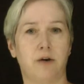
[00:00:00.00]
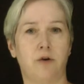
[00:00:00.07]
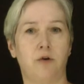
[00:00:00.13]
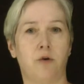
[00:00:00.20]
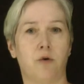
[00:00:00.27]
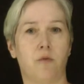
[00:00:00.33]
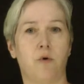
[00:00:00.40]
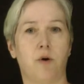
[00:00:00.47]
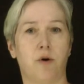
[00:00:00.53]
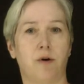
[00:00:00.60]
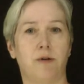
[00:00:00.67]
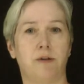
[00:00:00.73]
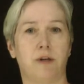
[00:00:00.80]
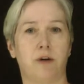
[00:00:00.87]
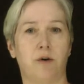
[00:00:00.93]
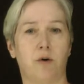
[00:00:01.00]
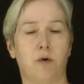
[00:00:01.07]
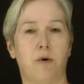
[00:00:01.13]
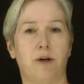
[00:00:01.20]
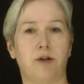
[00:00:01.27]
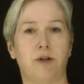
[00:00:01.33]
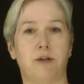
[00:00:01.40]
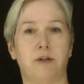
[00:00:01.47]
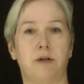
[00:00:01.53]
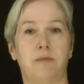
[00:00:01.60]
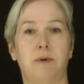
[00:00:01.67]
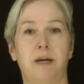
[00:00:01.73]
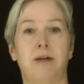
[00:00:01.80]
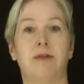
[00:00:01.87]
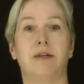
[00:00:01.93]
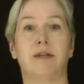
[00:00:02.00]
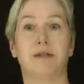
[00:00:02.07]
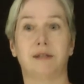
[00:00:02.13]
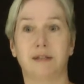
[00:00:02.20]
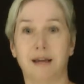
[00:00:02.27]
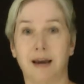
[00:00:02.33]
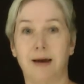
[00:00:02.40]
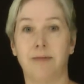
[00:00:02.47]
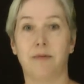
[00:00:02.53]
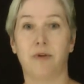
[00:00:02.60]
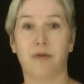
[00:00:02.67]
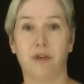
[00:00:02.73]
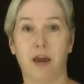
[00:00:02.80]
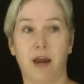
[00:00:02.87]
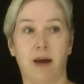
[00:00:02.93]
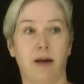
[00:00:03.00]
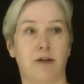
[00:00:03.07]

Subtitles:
your words in your question to mean the same thing?